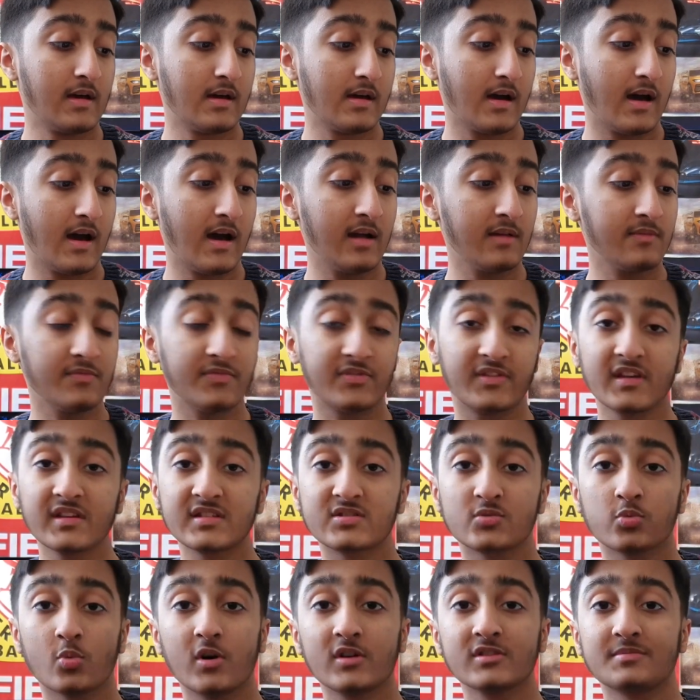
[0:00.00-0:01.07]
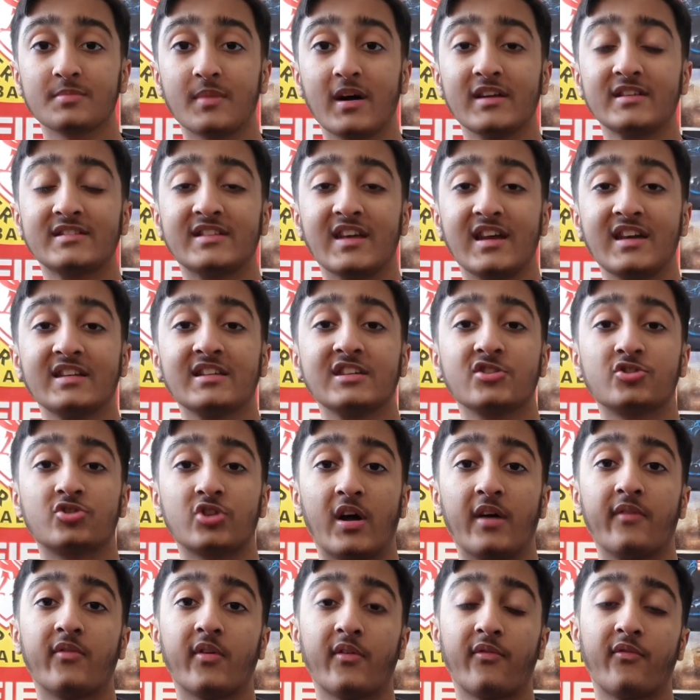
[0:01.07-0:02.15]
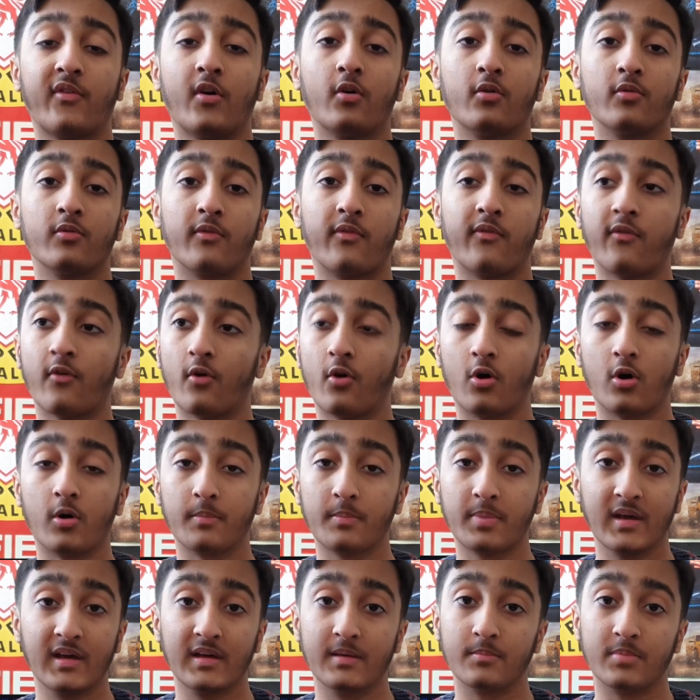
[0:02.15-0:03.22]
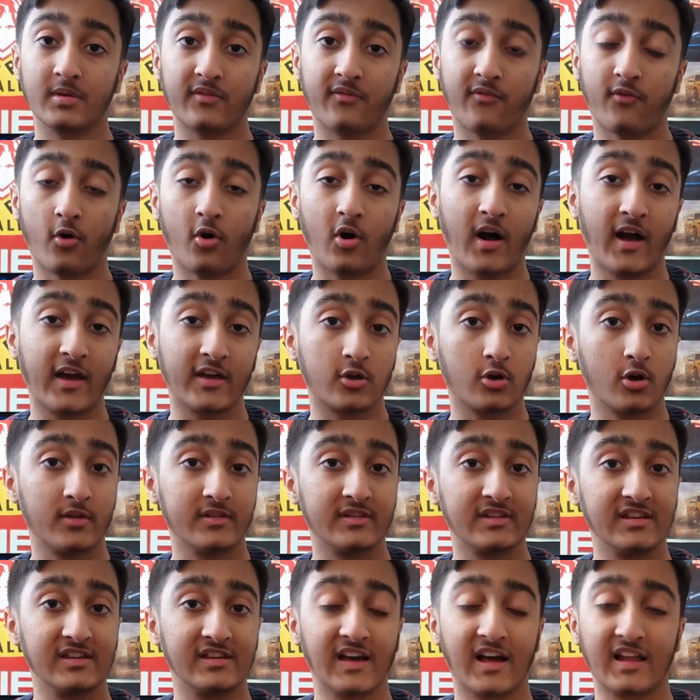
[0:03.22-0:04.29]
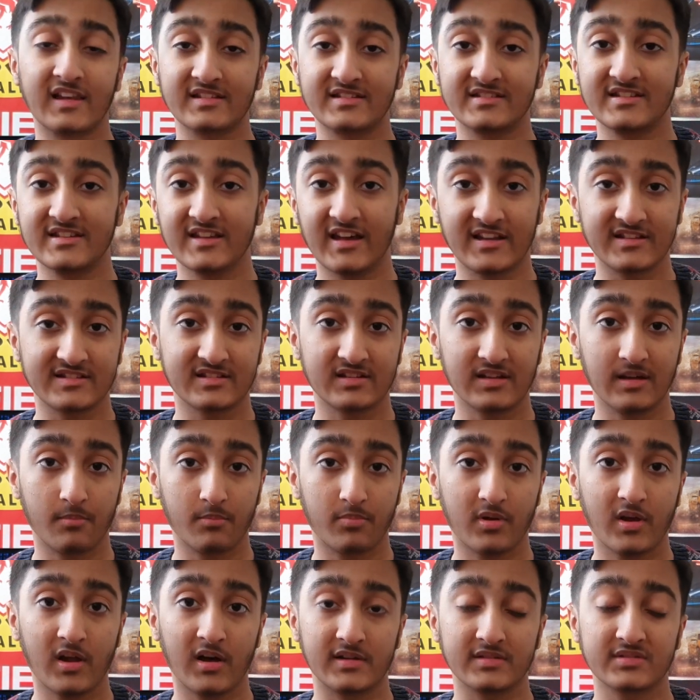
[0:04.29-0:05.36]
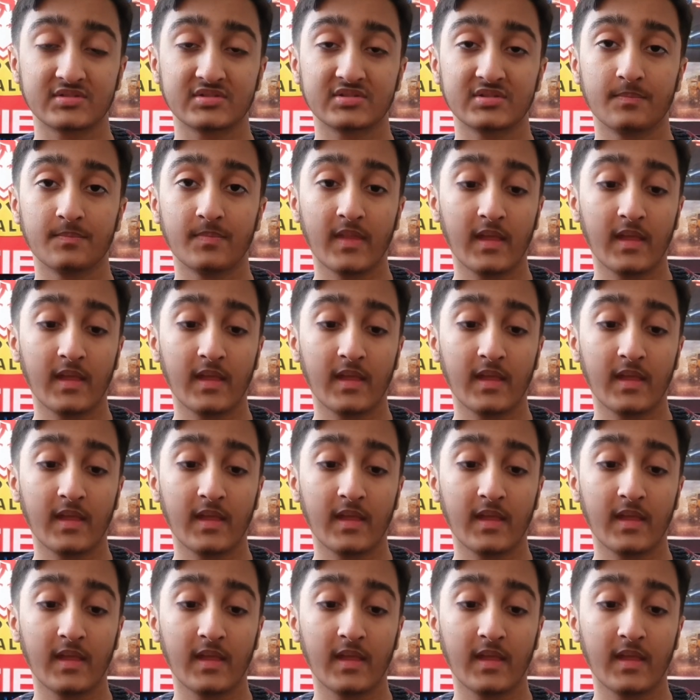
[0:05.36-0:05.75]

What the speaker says: And this was my daily driver phone for a bit before I got the Galaxy S10 Plus.